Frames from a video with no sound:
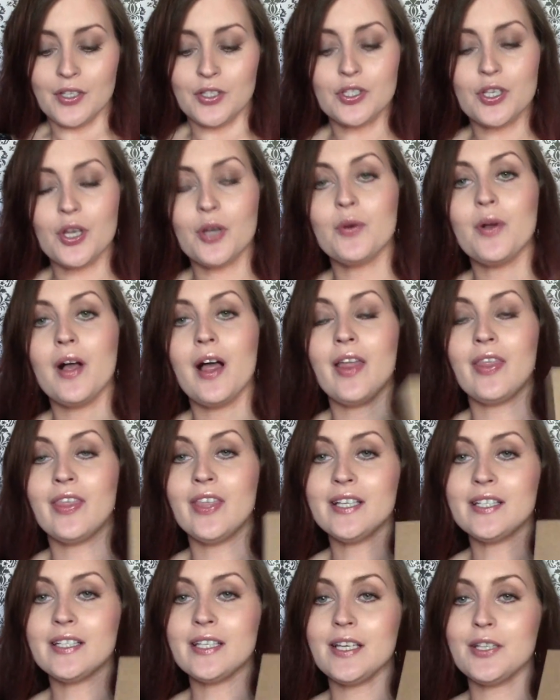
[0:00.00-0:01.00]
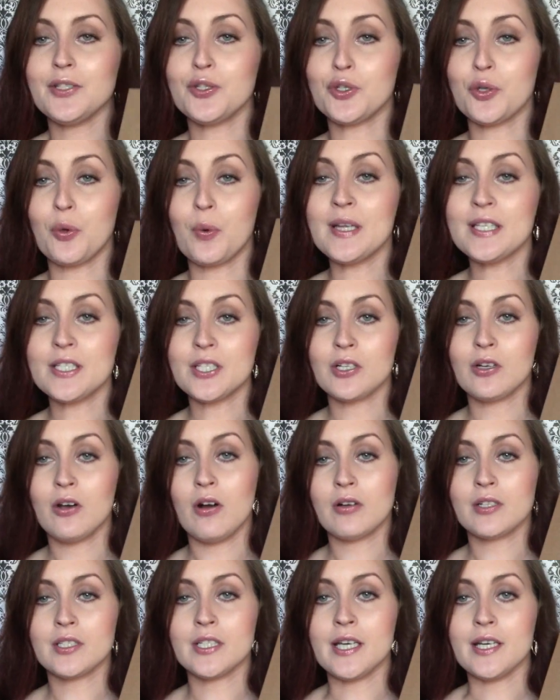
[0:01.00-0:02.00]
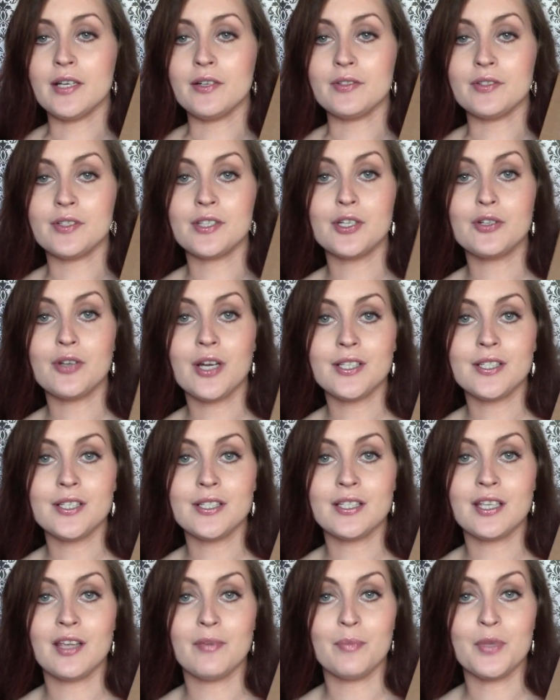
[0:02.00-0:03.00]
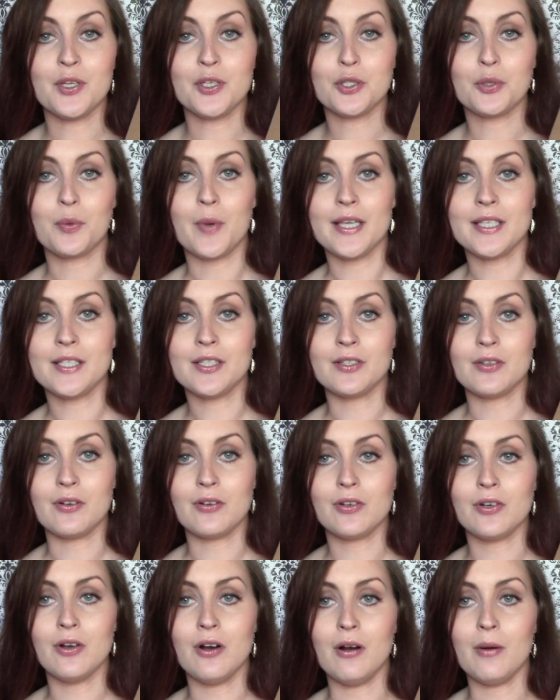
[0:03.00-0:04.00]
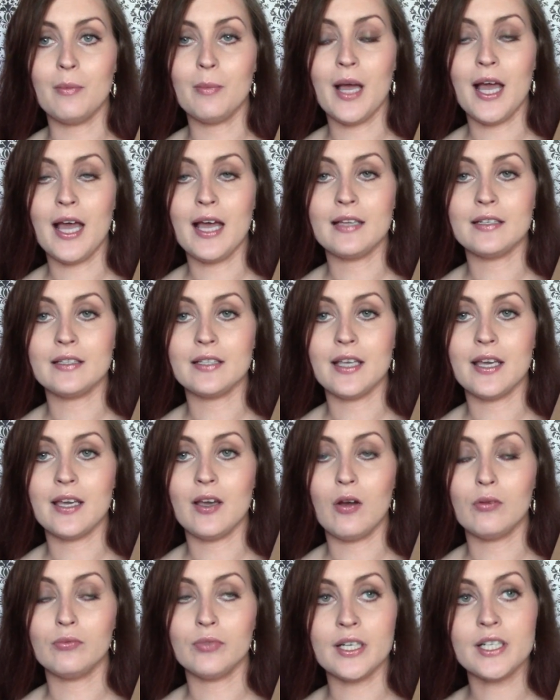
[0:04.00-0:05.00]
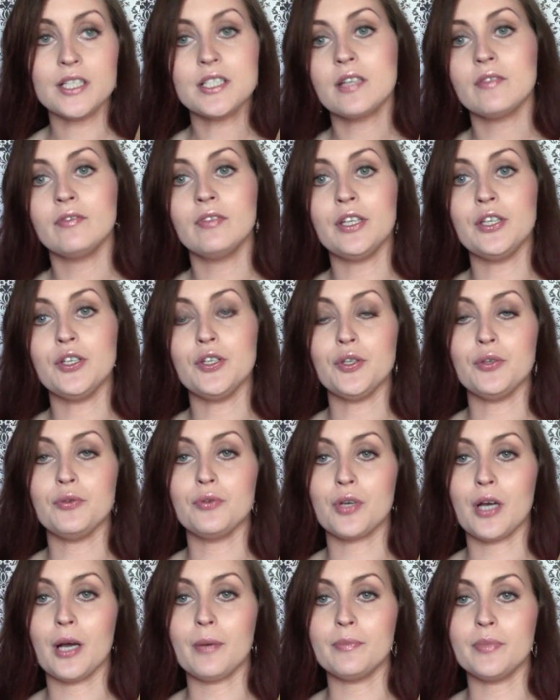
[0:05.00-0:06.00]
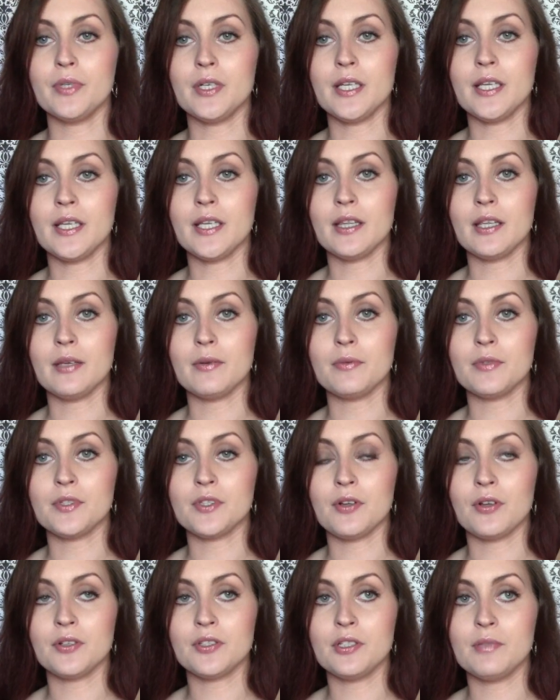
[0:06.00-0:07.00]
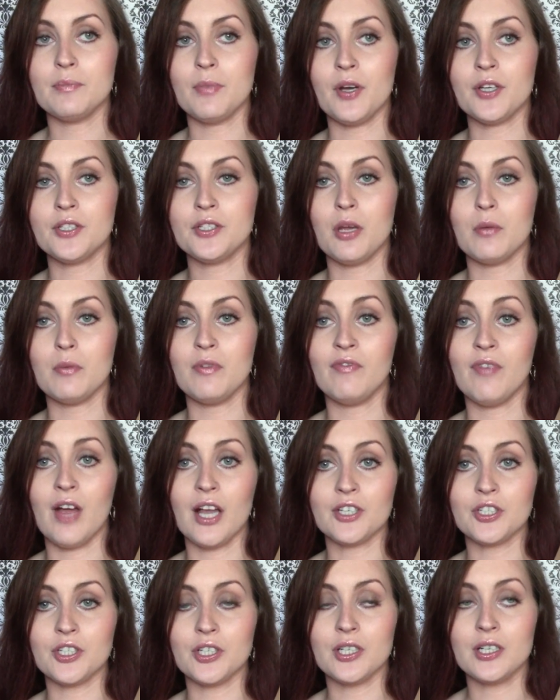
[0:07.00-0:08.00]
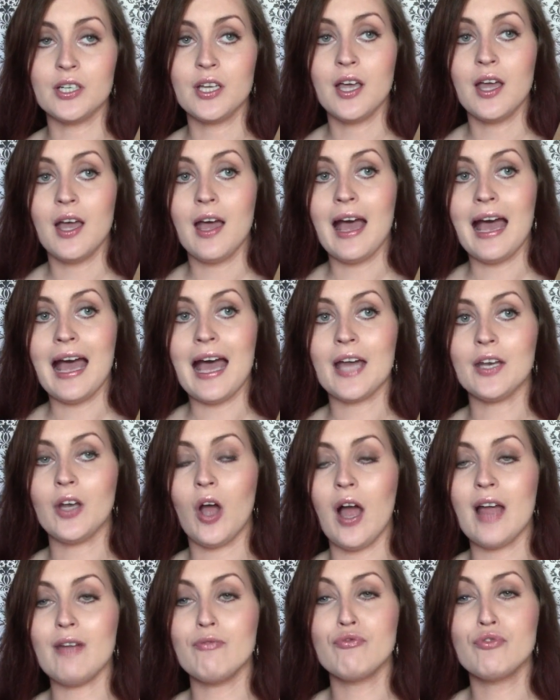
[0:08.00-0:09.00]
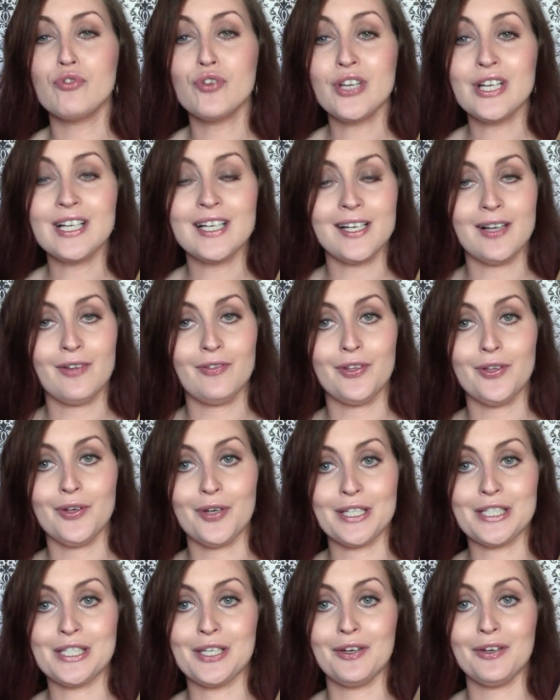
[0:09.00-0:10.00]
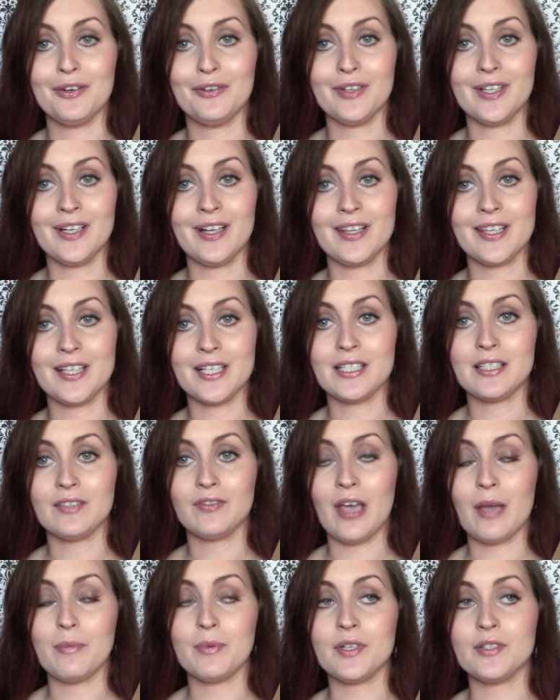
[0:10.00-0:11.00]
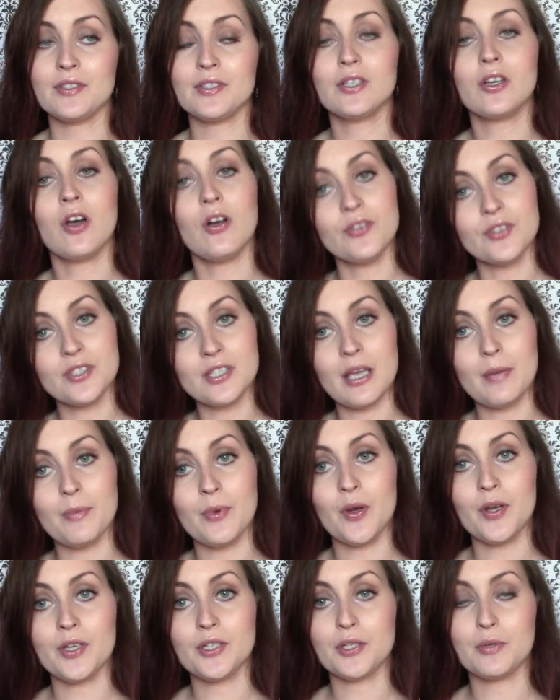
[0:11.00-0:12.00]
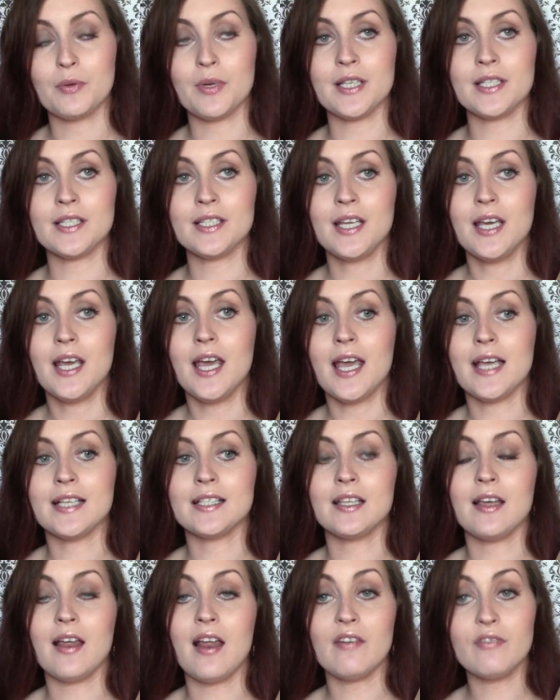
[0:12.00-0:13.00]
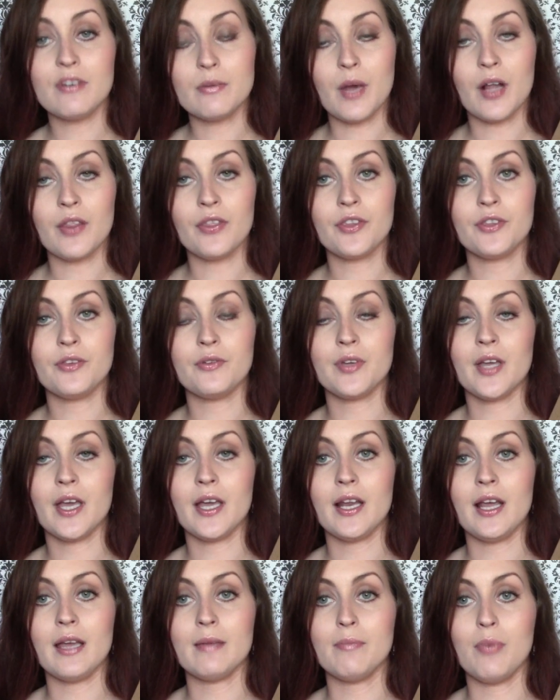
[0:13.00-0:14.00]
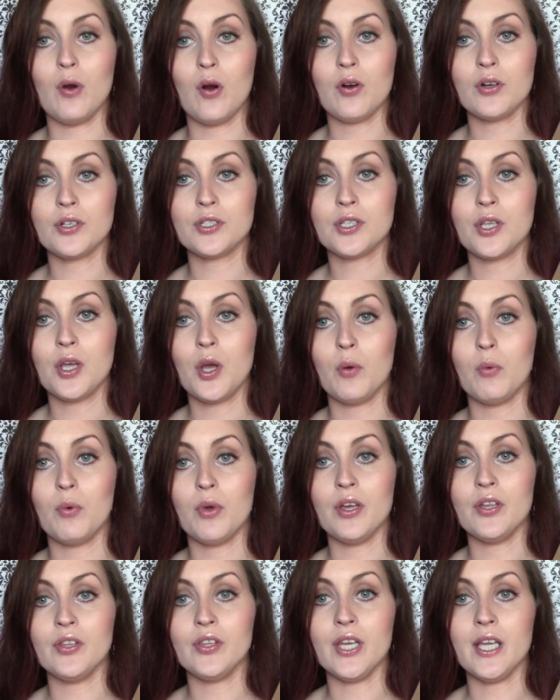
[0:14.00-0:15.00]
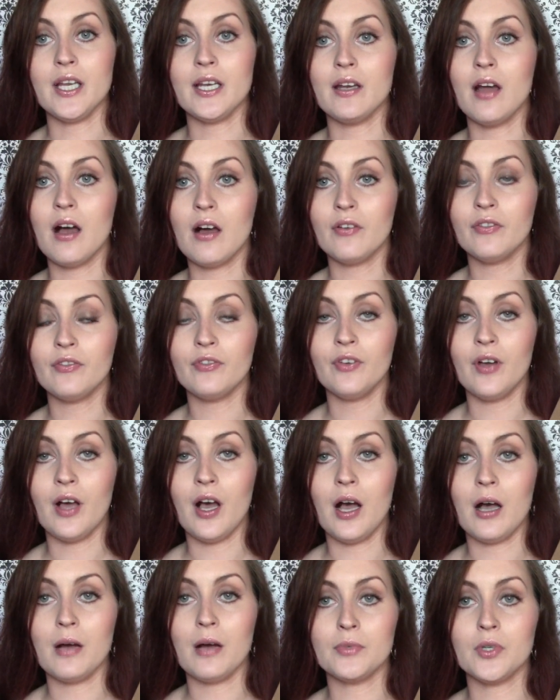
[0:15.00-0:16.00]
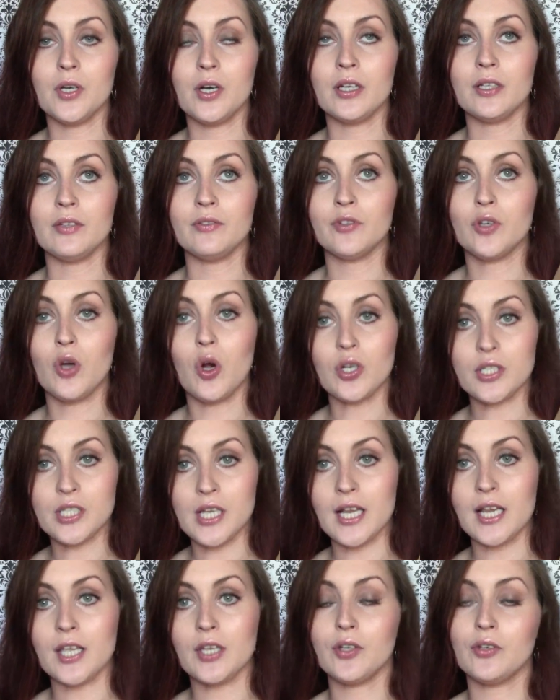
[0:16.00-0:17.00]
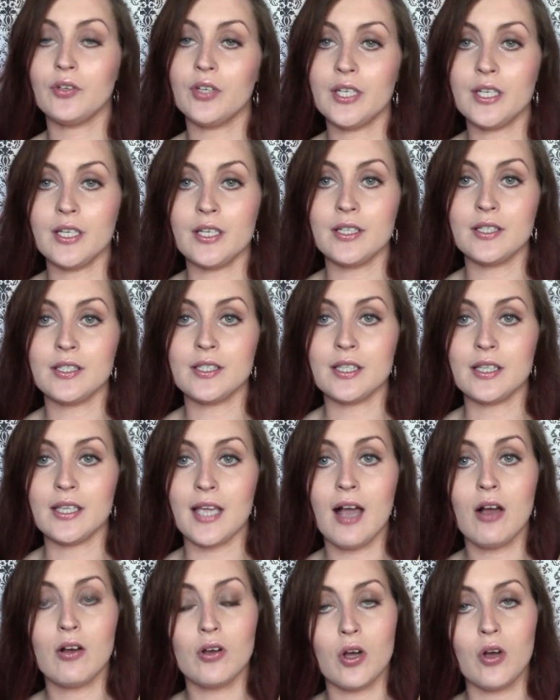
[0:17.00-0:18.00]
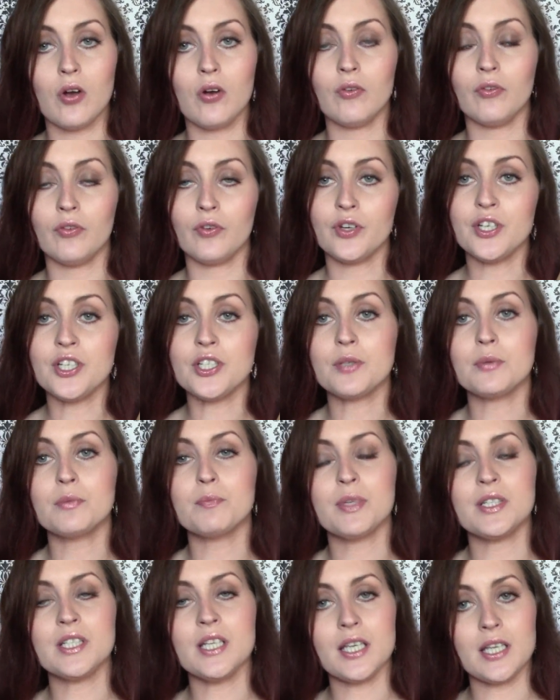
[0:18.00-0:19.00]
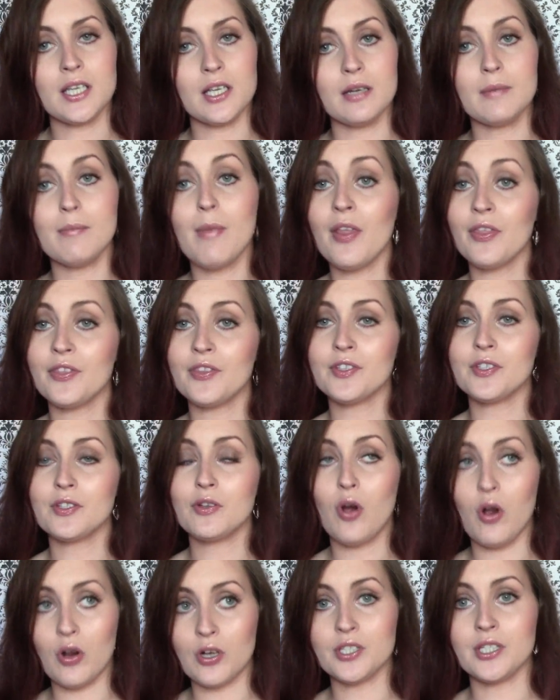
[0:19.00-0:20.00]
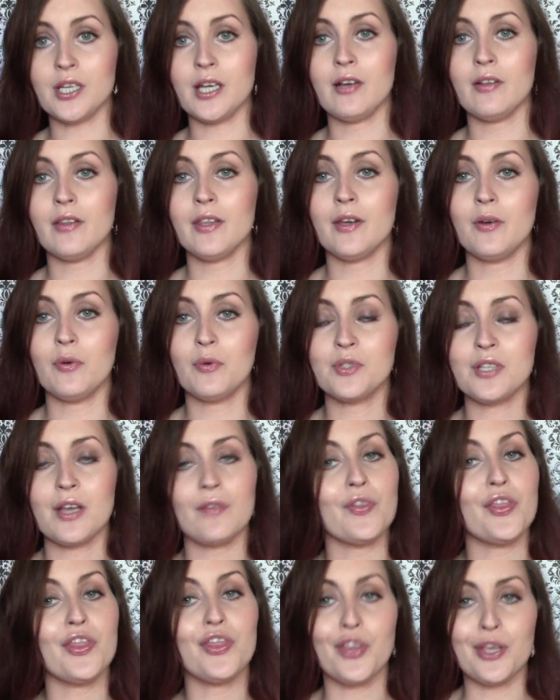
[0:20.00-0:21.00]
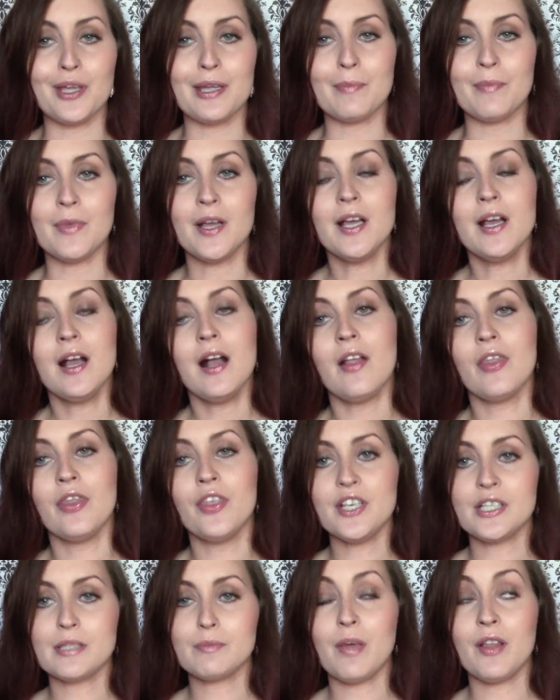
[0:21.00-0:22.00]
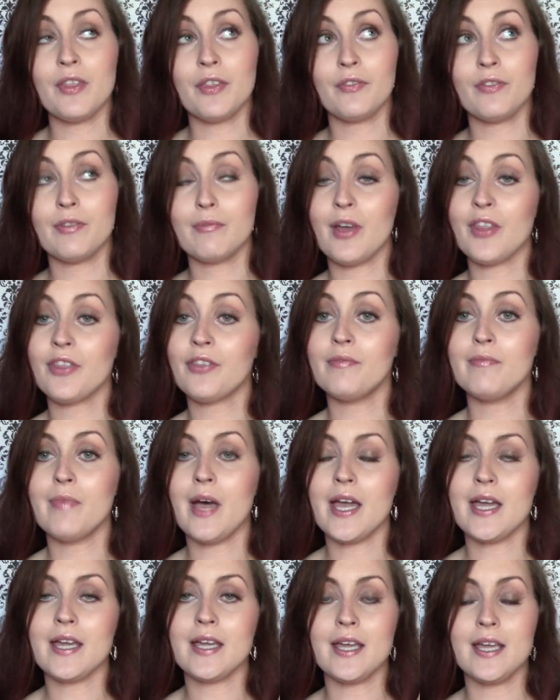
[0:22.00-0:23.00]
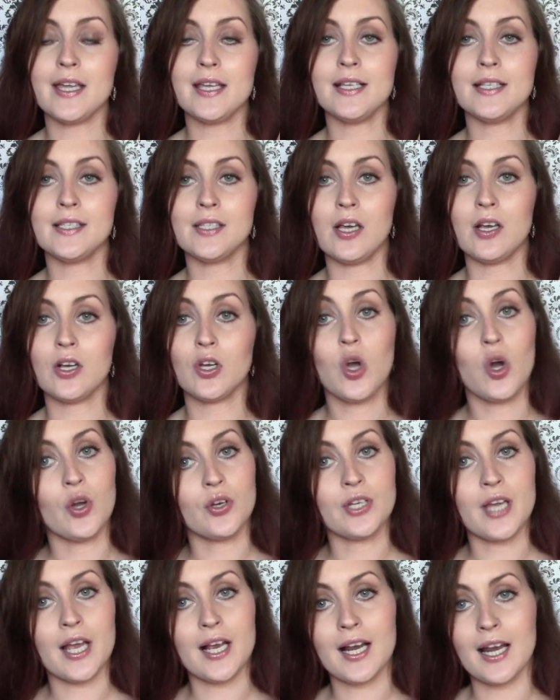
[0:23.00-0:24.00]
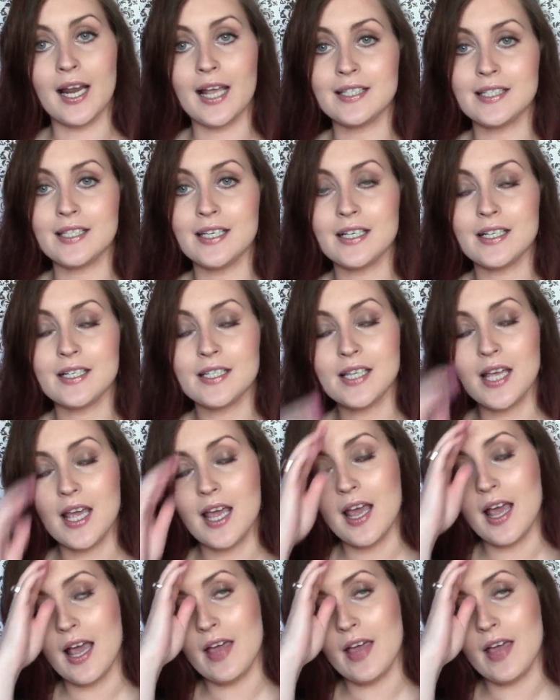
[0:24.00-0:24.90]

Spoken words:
So this is Twist Cocktails. The address is giveme-a-twist.com, and they are a relatively new company. They were started by Toby Fasher, and I really love the idea of it. I think it's fabulous. The concept behind Twist is that every month you get a box with enough kind of cocktail ingredients and the alcohol for each particular month's cocktail. They always have a theme. This month, for the month of May, is Cognac Classics.